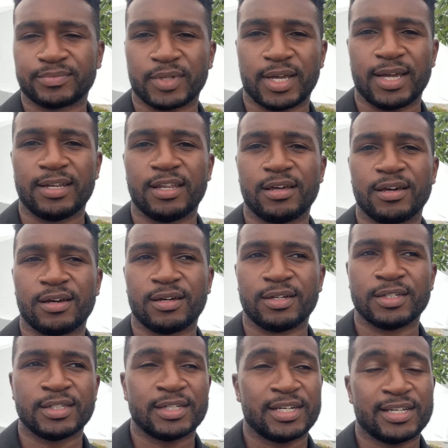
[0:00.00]
and
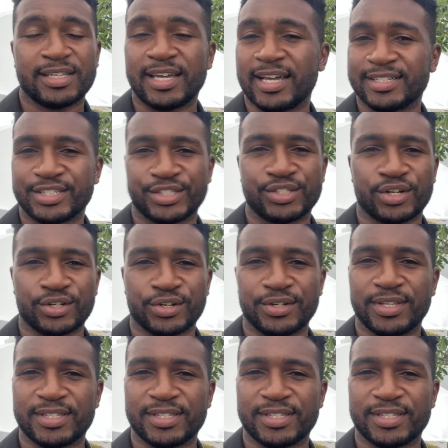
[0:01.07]
yeah, it's just not good.